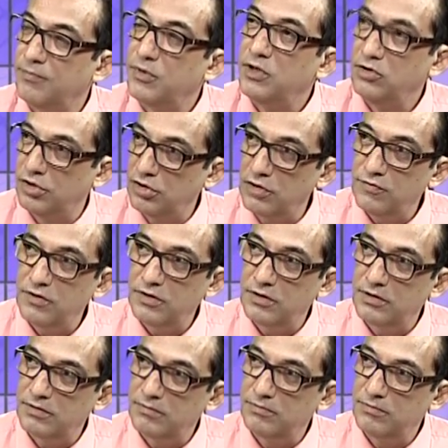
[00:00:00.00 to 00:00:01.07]
you're sort
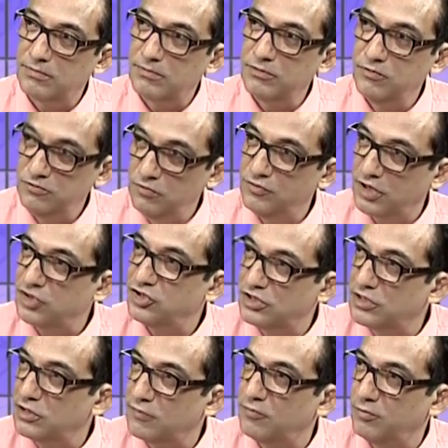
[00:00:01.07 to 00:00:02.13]
of you've touched a
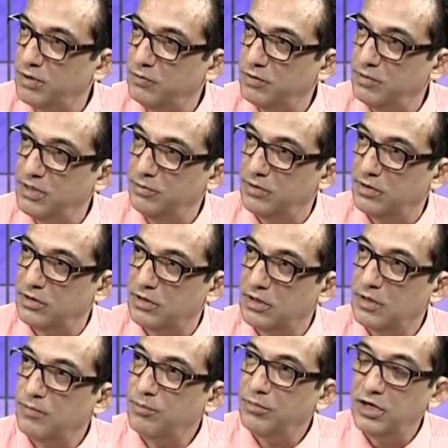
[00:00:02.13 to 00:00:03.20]
nerve with people,
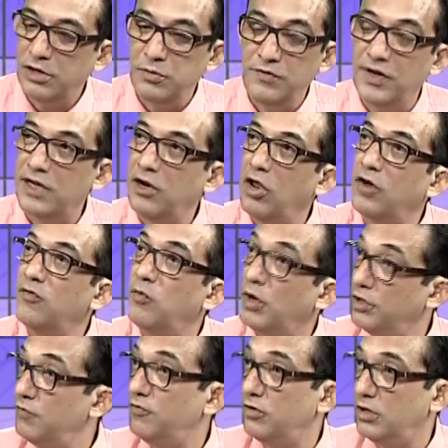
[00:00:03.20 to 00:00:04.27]
because we've had a lot of
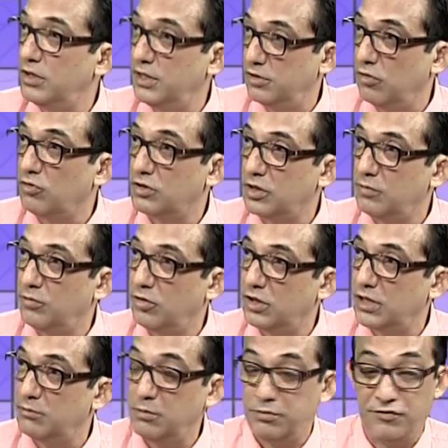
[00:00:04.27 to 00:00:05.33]
wonderful historical books.
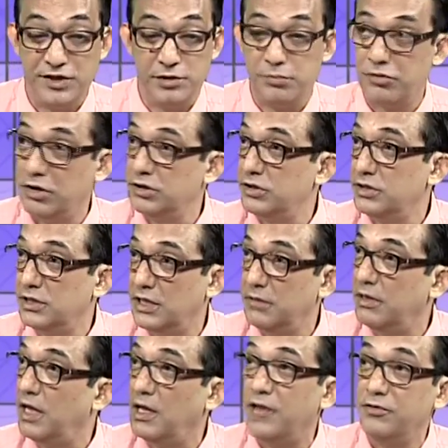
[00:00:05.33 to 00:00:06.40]
I mean, Professor Burton
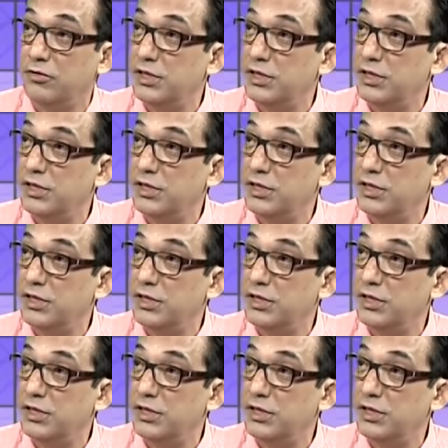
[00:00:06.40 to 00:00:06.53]
and others